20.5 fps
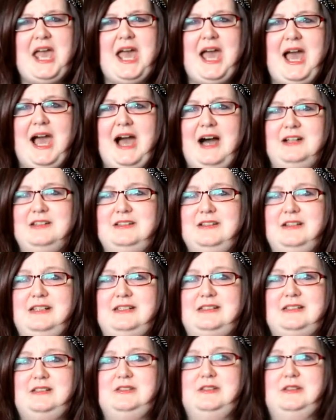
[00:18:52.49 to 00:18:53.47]
yeah, I'll do
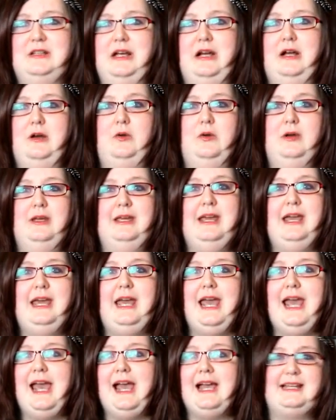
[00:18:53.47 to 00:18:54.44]
this, I'll do that, or
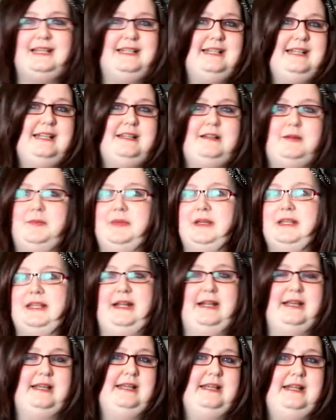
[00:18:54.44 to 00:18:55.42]
yeah, I can get it done by then,
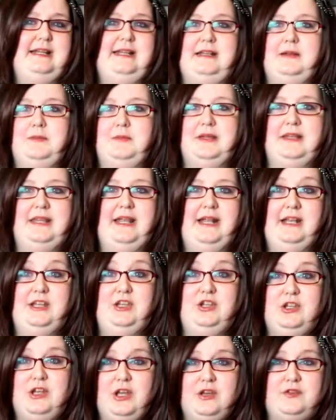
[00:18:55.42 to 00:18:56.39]
I can get it done by then, and
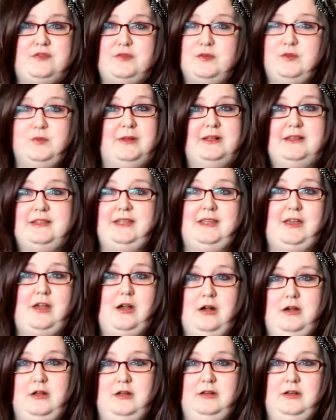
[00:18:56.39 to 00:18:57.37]
you know full well that you
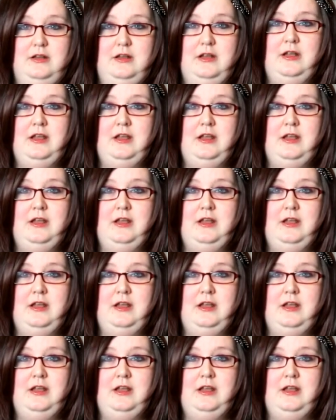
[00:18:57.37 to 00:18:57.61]
can't,